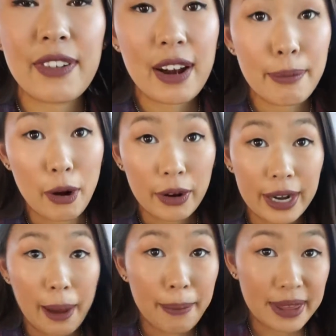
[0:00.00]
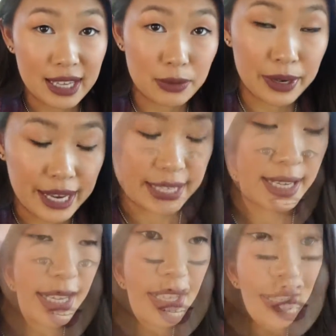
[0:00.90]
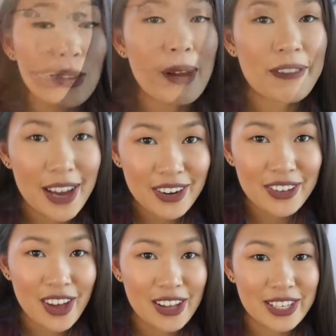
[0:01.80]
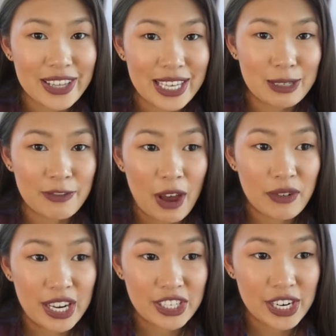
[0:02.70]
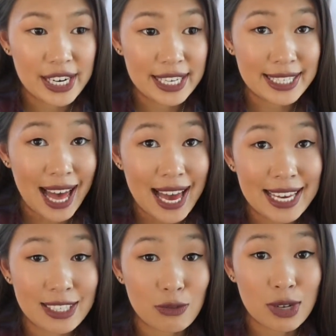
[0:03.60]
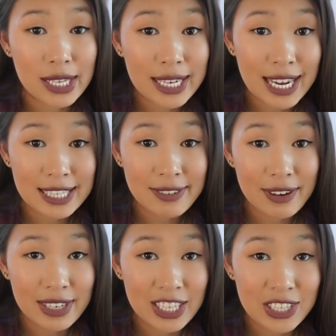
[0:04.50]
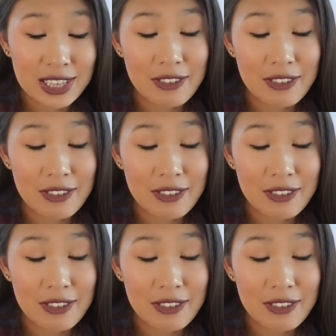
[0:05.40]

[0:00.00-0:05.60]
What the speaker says: very broken up, but this one isn't. So my final thoughts on this foundation is that it's a really nice foundation.